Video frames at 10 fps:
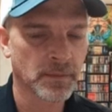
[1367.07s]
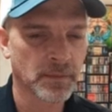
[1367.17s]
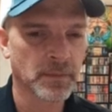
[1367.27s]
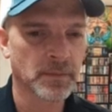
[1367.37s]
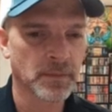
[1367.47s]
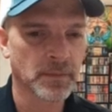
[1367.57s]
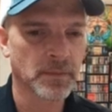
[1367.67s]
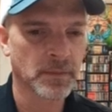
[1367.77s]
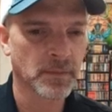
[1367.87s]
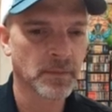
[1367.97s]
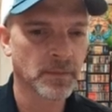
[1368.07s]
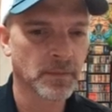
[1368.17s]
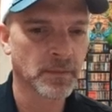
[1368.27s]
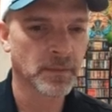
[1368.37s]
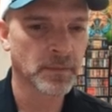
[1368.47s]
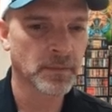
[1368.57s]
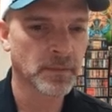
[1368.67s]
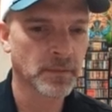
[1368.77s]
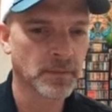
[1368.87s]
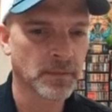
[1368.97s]

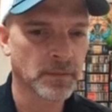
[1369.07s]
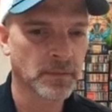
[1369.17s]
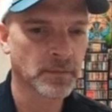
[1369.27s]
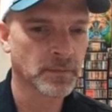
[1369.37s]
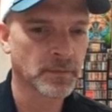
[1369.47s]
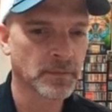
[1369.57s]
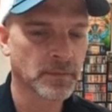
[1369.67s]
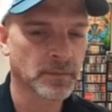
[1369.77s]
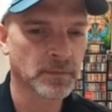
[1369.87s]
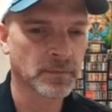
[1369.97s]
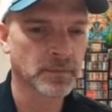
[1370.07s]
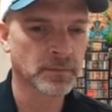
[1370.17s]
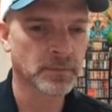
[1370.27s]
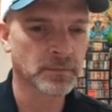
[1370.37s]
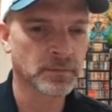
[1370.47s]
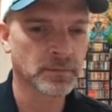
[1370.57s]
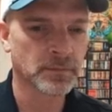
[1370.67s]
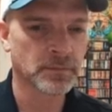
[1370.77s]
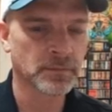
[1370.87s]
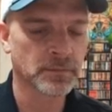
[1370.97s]

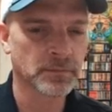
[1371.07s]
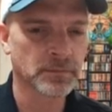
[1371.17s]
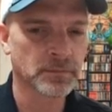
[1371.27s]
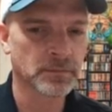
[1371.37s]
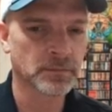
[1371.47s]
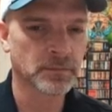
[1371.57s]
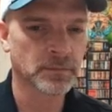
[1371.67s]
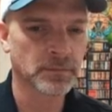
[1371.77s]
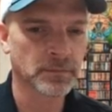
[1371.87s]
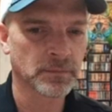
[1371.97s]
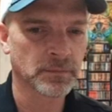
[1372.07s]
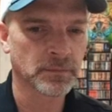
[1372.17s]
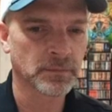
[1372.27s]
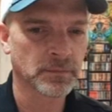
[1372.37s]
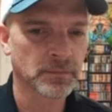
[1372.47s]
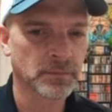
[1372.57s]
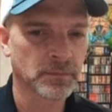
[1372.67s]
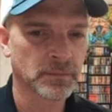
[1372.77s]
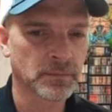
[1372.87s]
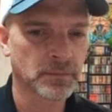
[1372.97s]

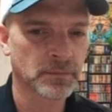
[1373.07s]
This person isn't speaking.